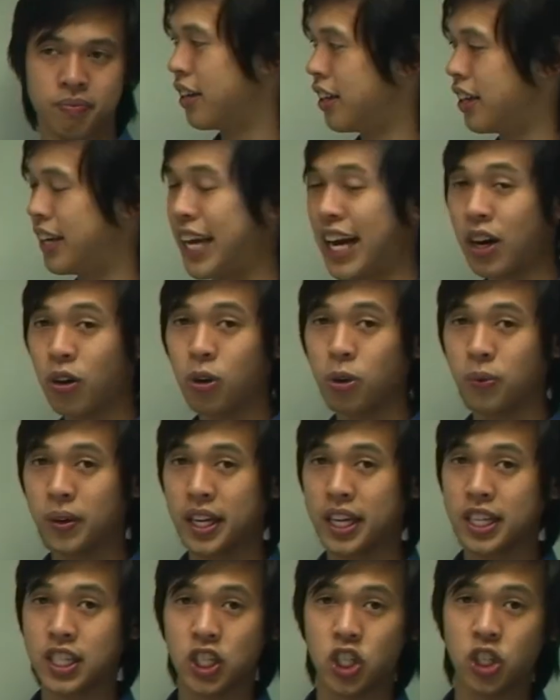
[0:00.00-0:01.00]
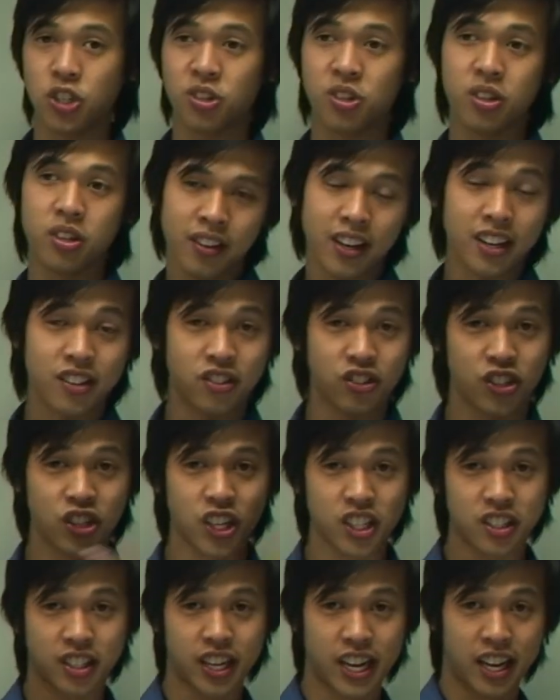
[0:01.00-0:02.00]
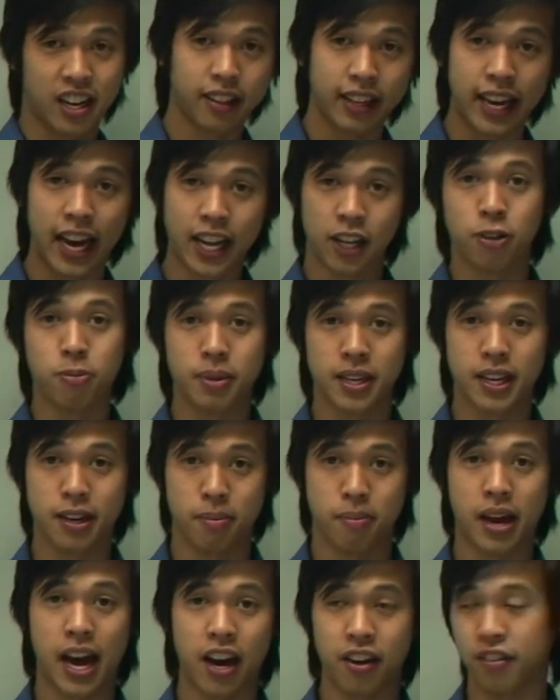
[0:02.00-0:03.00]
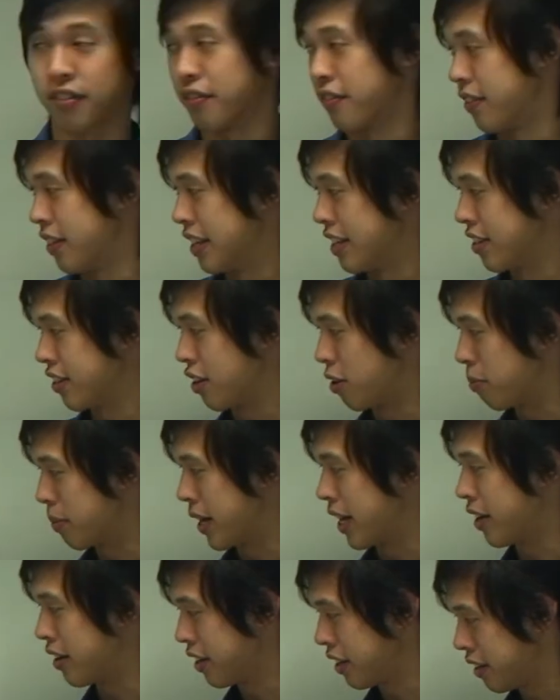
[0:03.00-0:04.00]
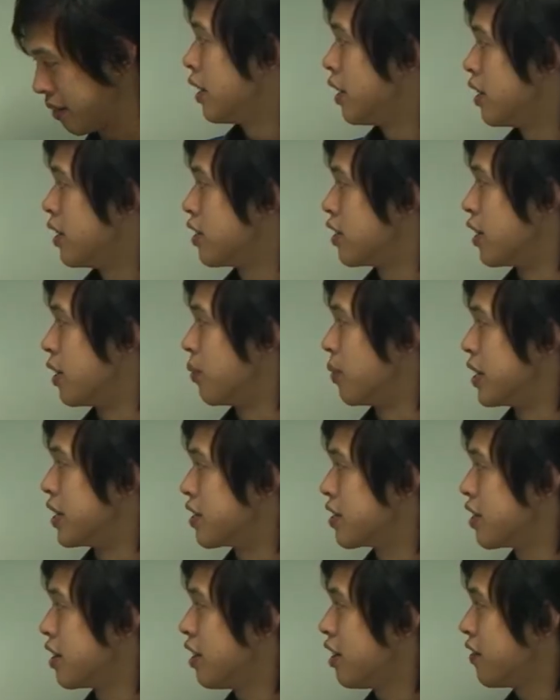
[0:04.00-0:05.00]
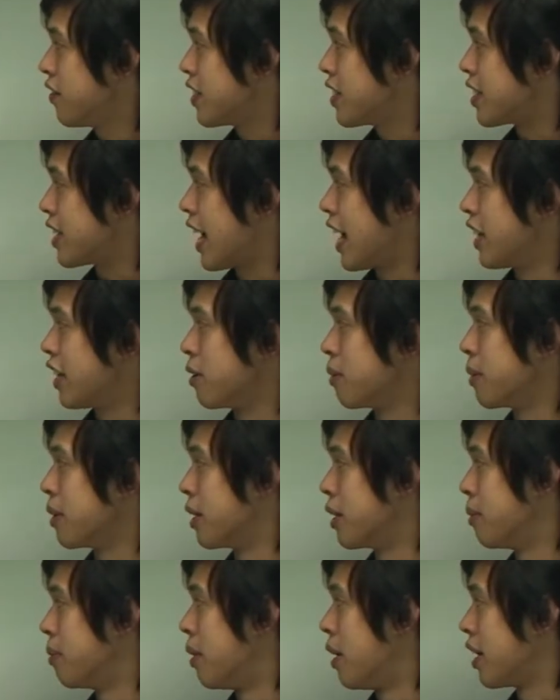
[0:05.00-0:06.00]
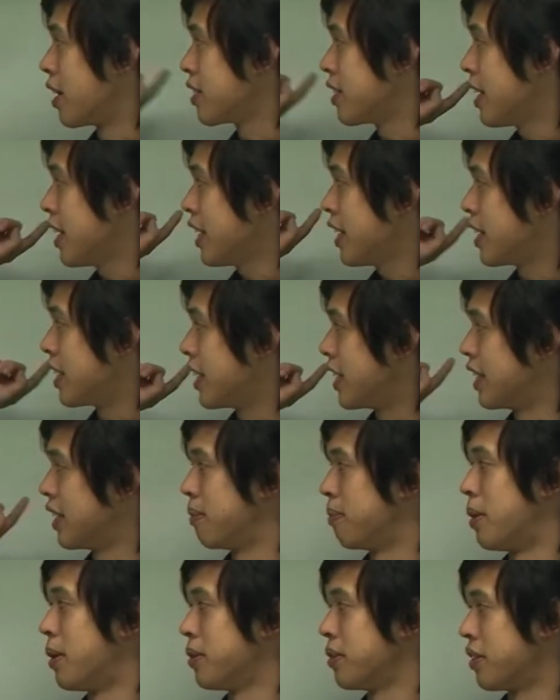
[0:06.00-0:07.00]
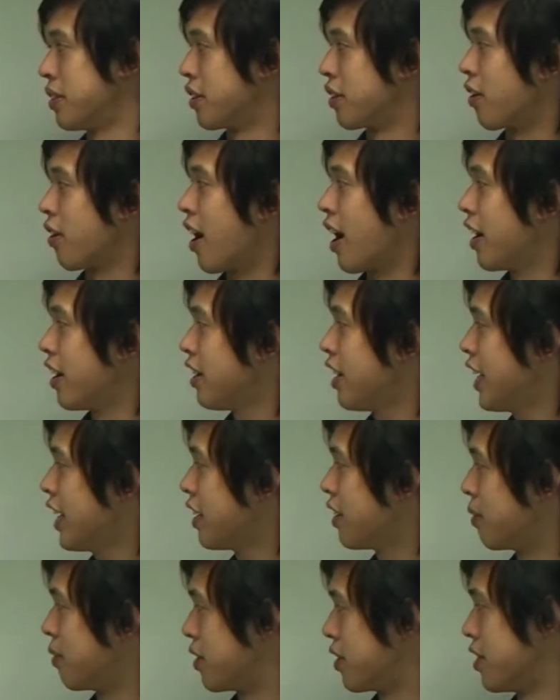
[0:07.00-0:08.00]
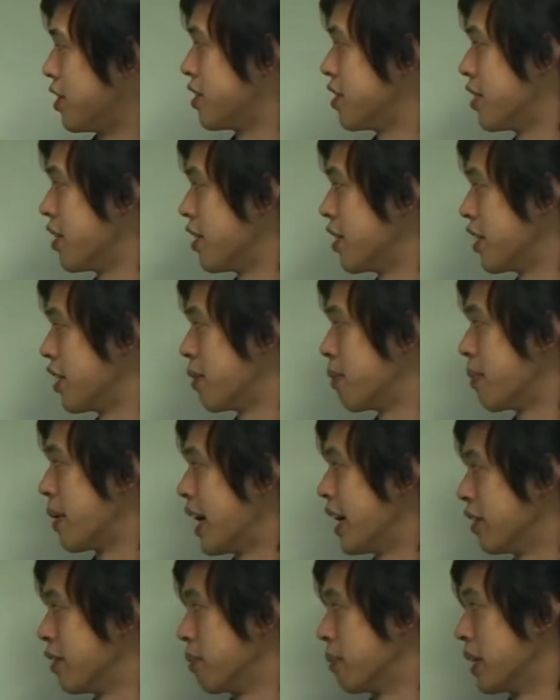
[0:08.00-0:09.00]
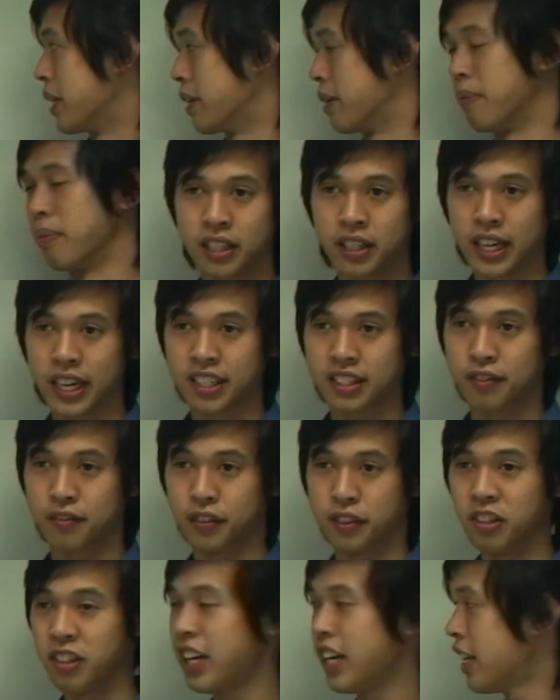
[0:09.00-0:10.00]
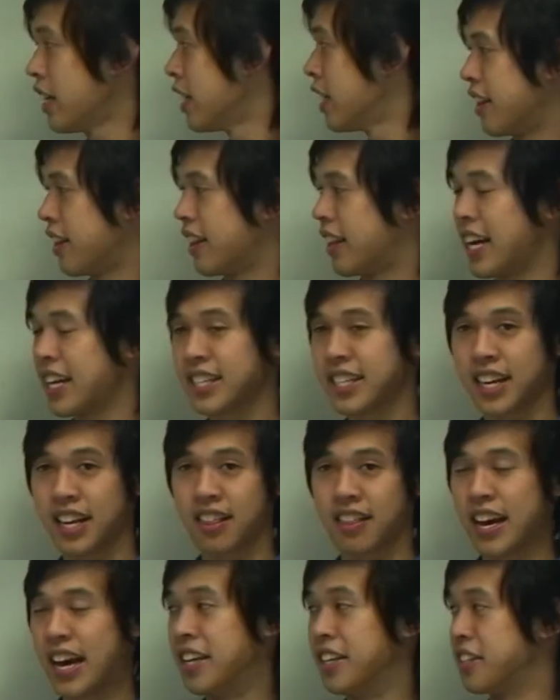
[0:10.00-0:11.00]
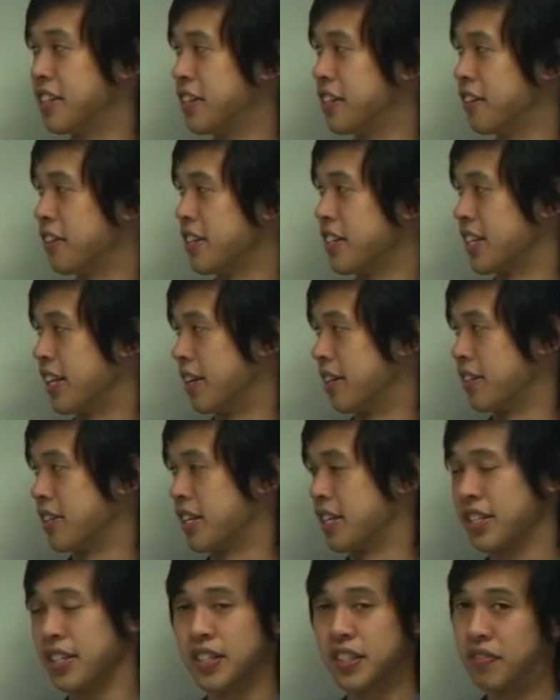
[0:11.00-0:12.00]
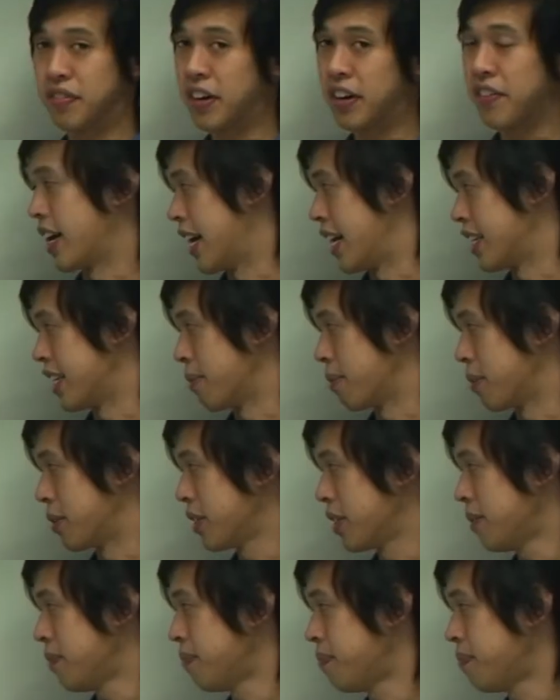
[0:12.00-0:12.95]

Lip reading: Now all we need to do is just get the aluminium out of this compound. So we dissolve this aluminium oxide in molten cryolite, which is sodium aluminium hexafluoride. That's at 1000 degrees Celsius, so it's very high temperature.